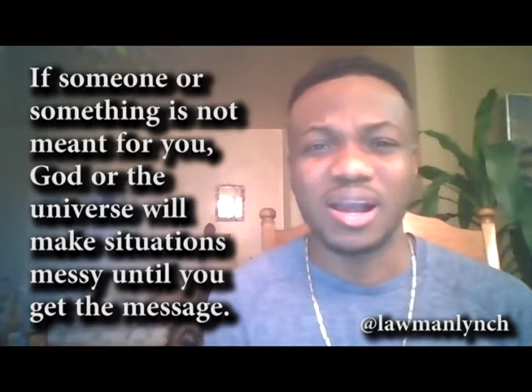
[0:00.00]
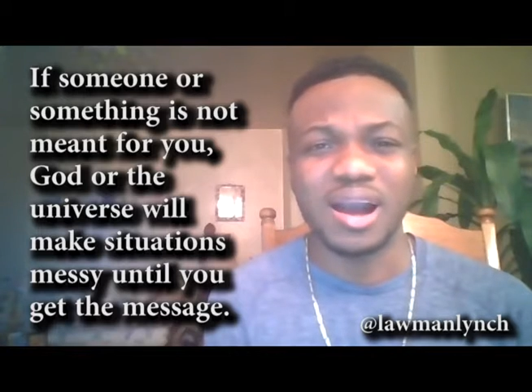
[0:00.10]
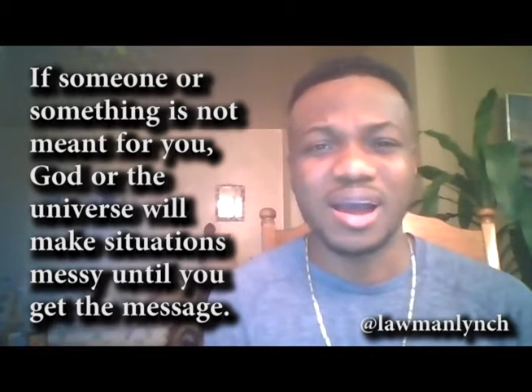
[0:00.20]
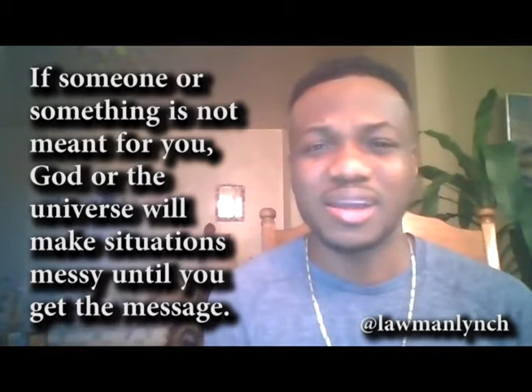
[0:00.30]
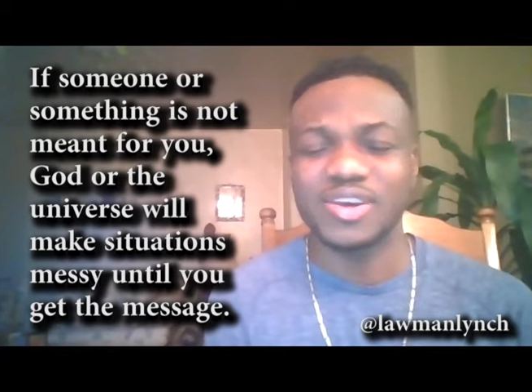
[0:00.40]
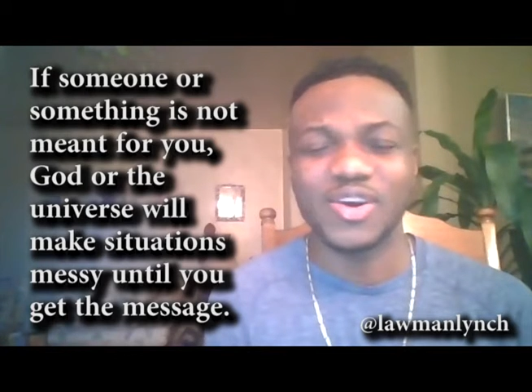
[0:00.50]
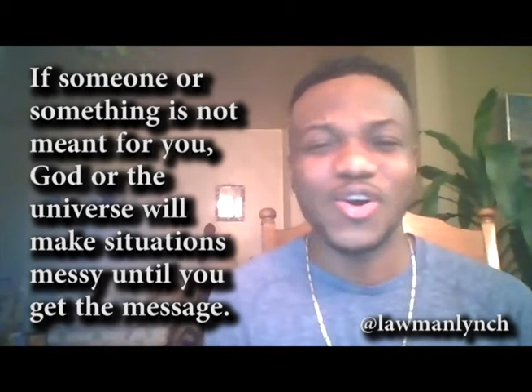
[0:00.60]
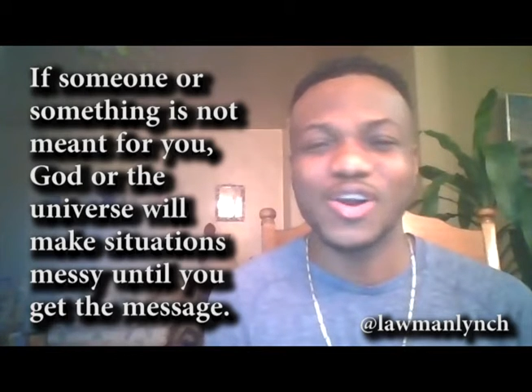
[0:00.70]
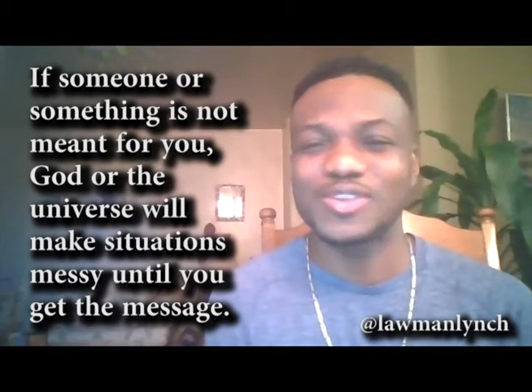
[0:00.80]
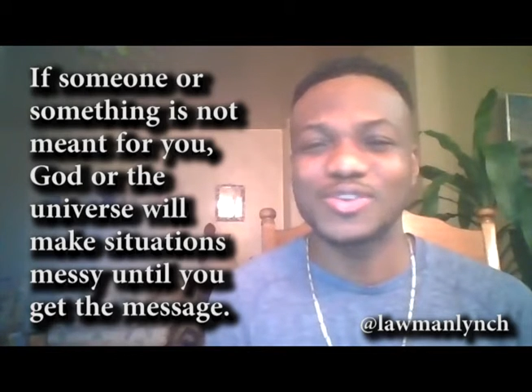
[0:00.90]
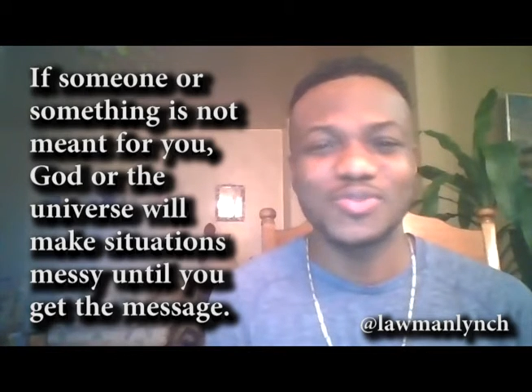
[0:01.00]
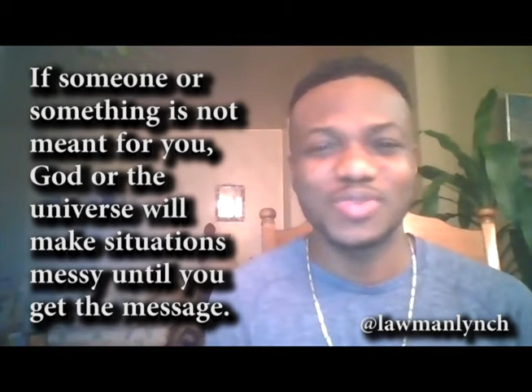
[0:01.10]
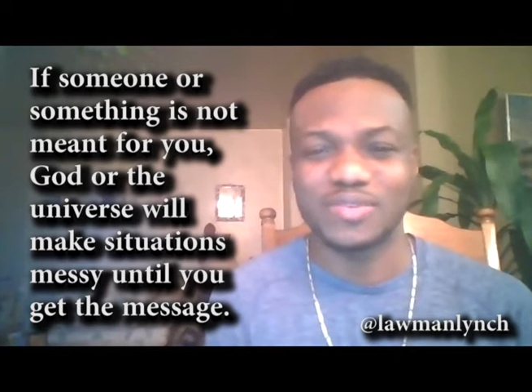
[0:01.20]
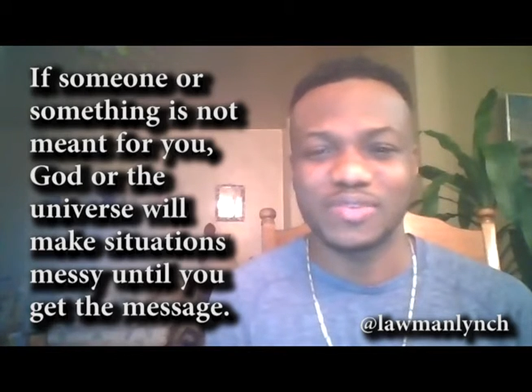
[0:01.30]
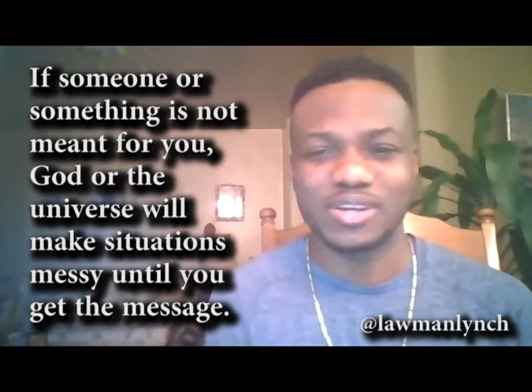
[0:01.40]
God or the
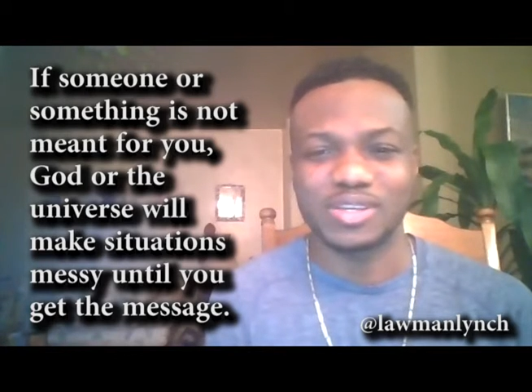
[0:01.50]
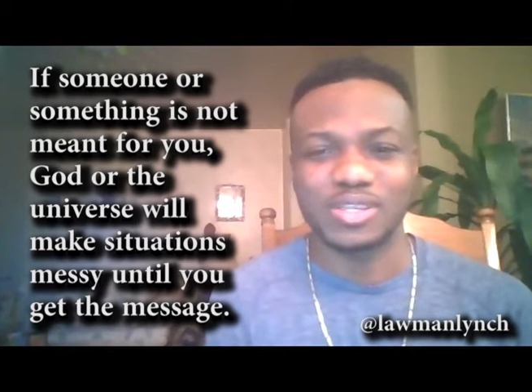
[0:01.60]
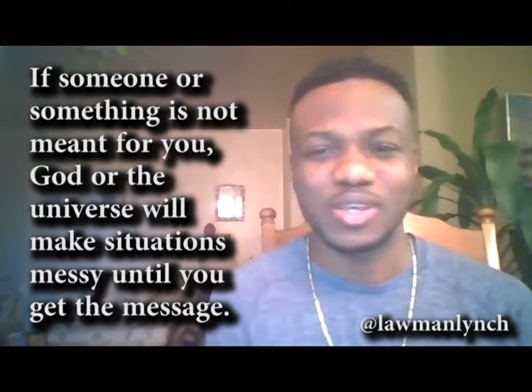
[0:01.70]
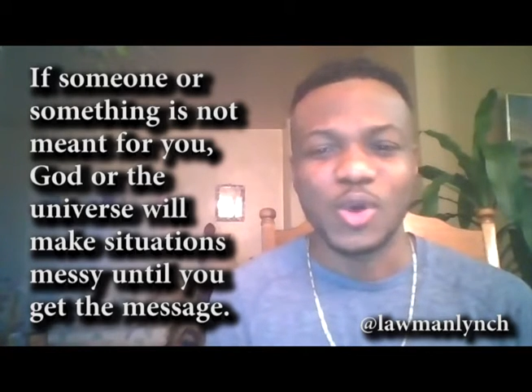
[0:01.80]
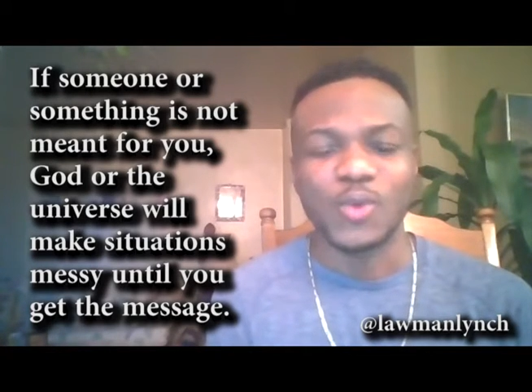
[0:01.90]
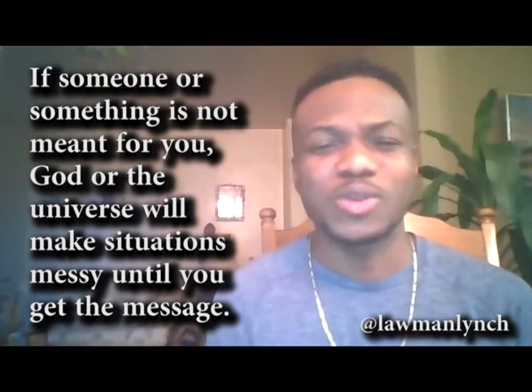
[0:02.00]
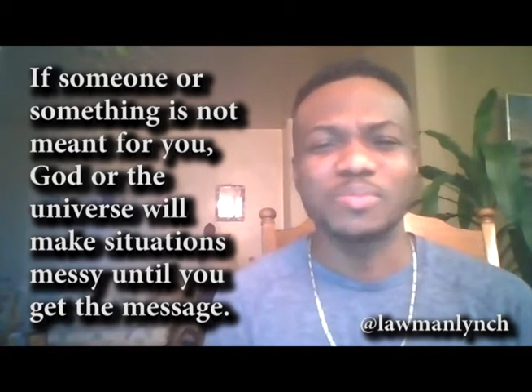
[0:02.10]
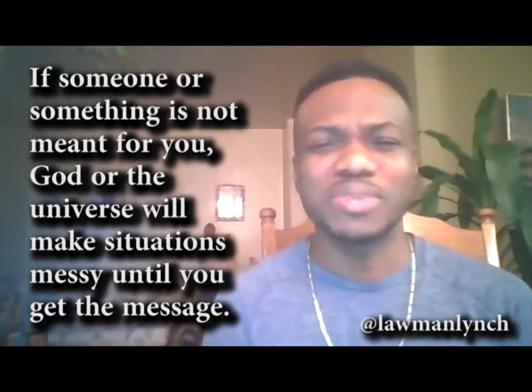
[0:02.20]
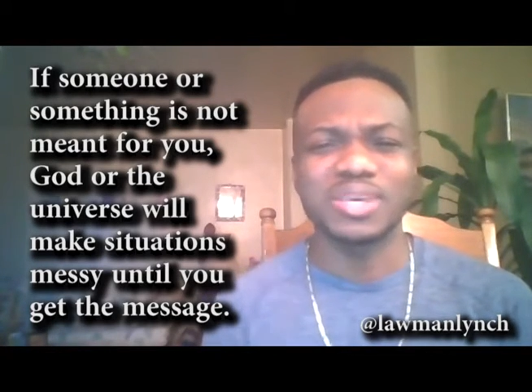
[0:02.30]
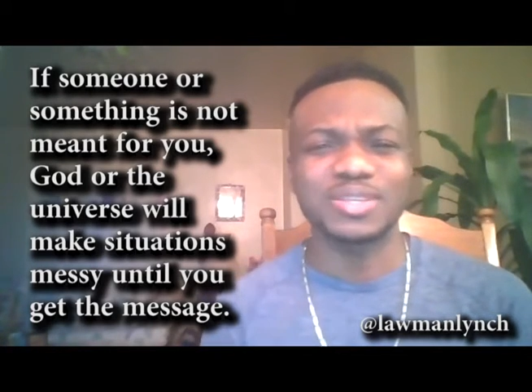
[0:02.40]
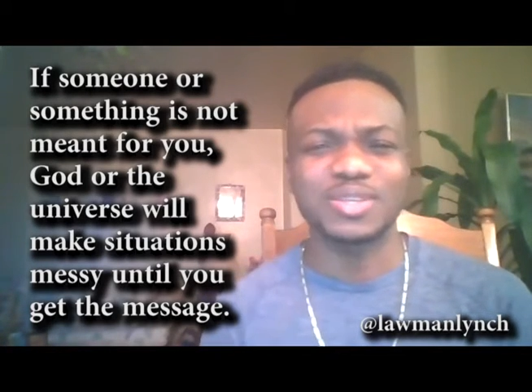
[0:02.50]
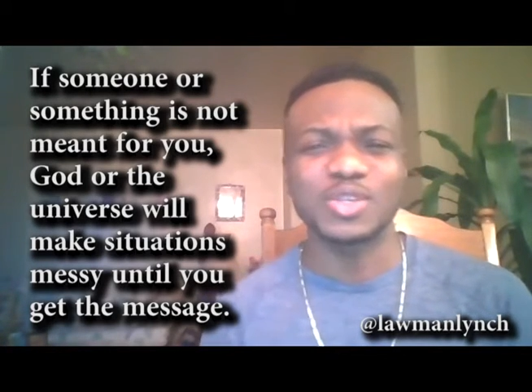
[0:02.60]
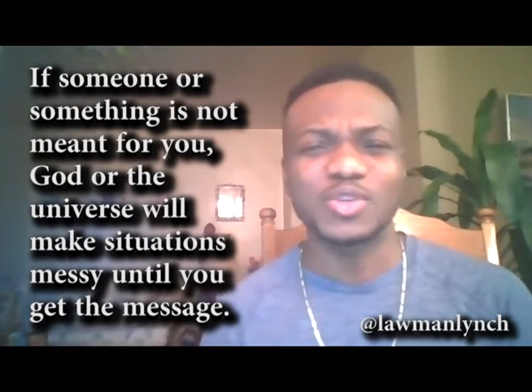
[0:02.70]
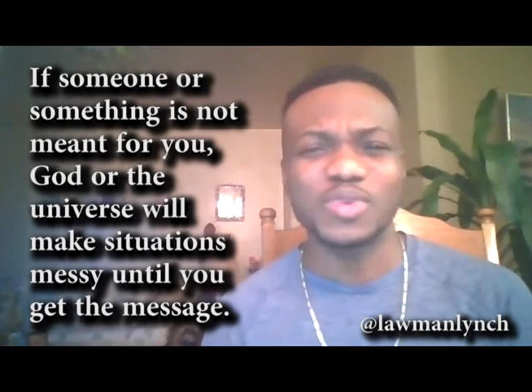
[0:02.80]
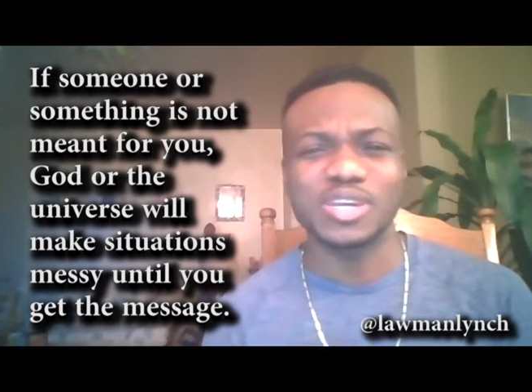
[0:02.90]
universe will make
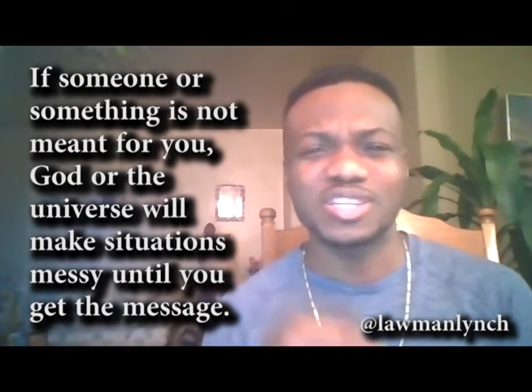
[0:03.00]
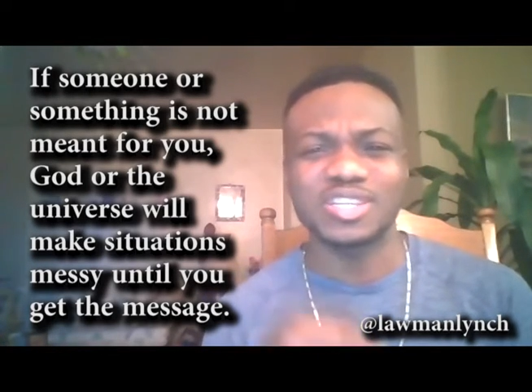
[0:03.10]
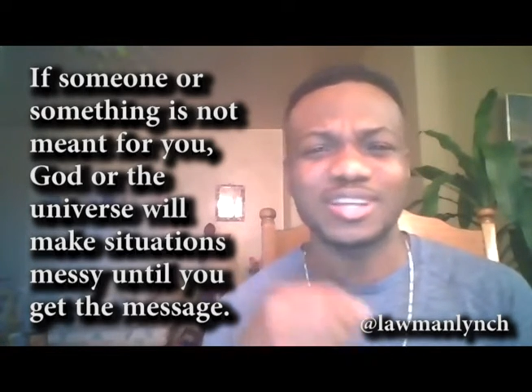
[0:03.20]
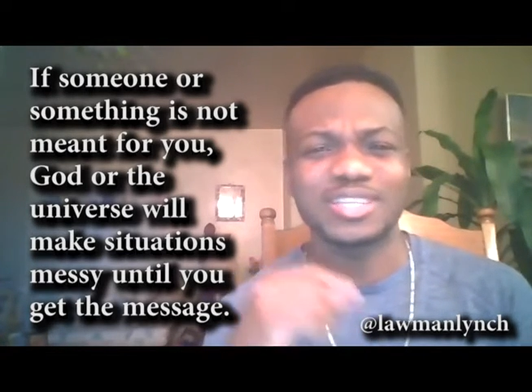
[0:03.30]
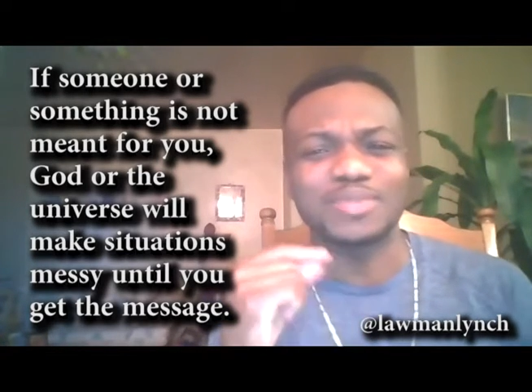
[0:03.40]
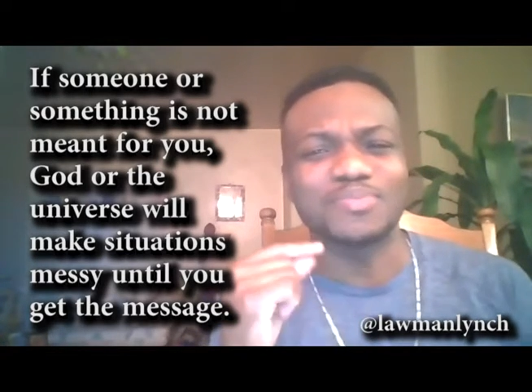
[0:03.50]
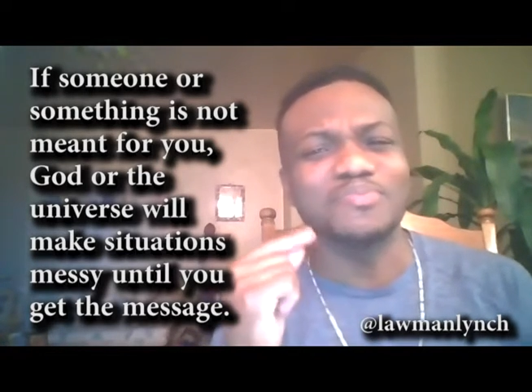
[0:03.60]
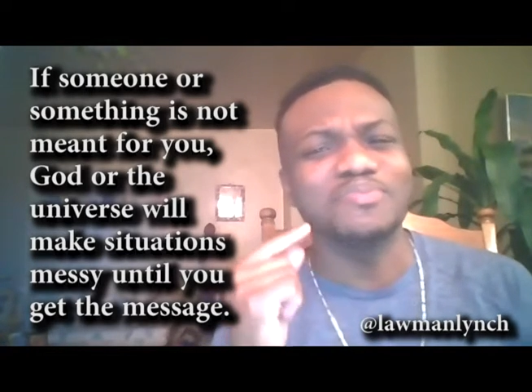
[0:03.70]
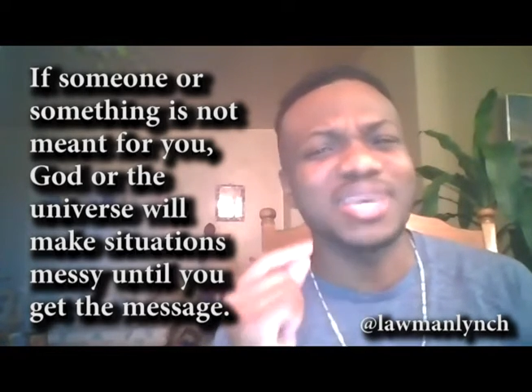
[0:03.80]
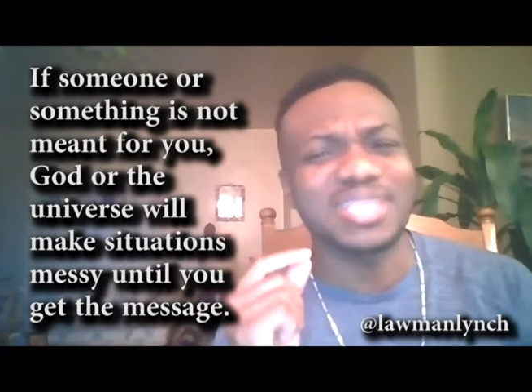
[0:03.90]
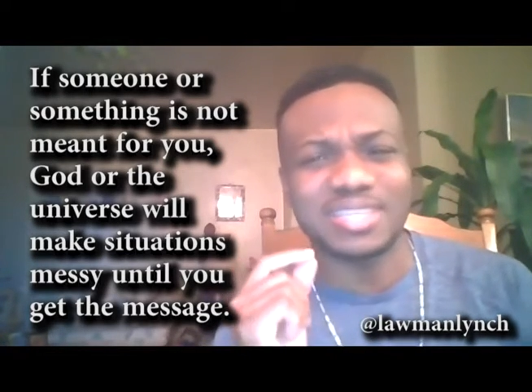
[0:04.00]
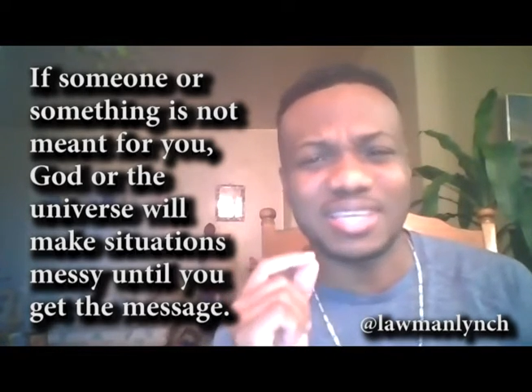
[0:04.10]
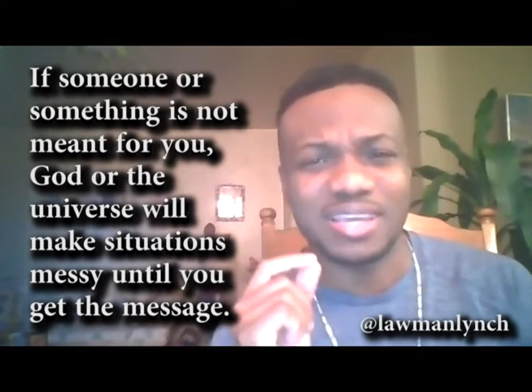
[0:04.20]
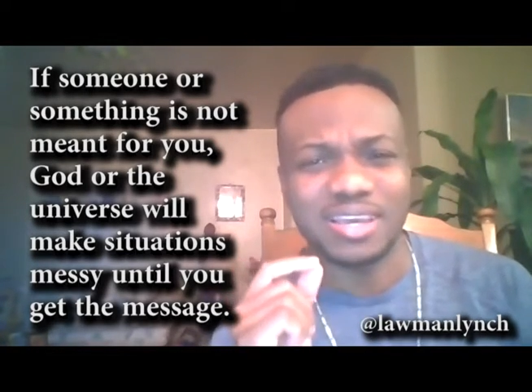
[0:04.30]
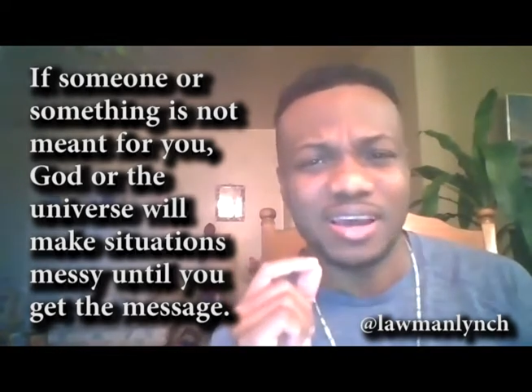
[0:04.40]
situations
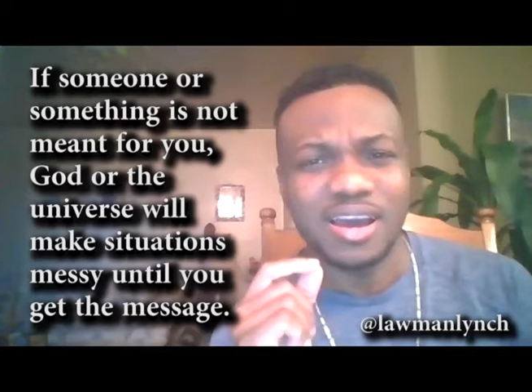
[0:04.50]
messy